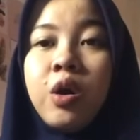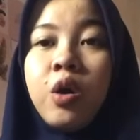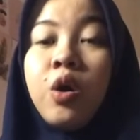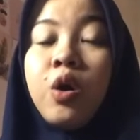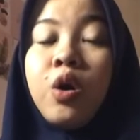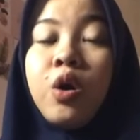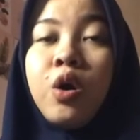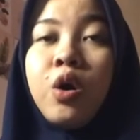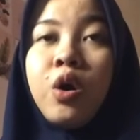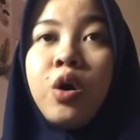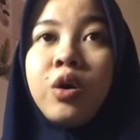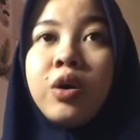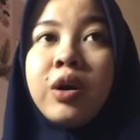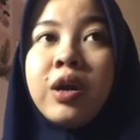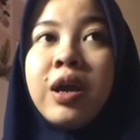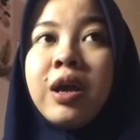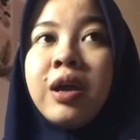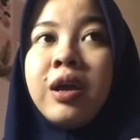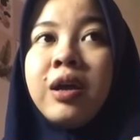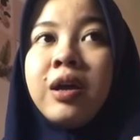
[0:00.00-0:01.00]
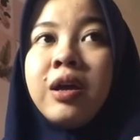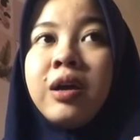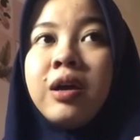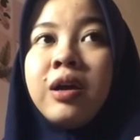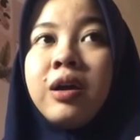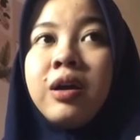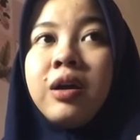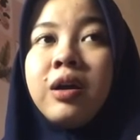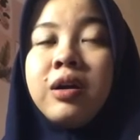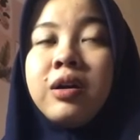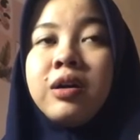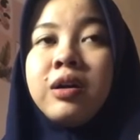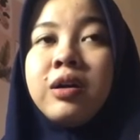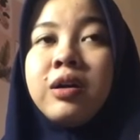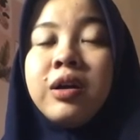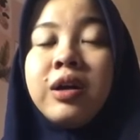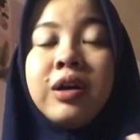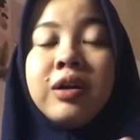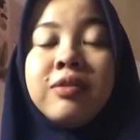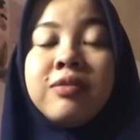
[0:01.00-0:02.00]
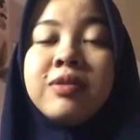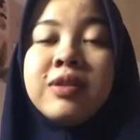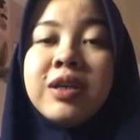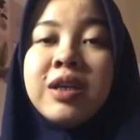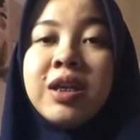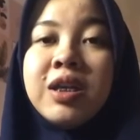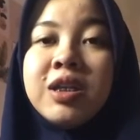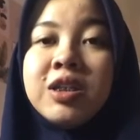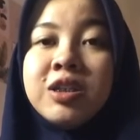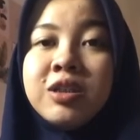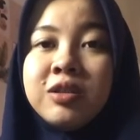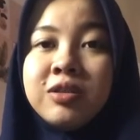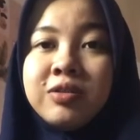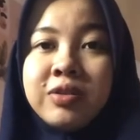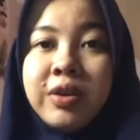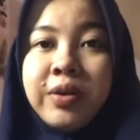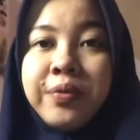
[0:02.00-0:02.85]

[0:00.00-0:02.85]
or early children.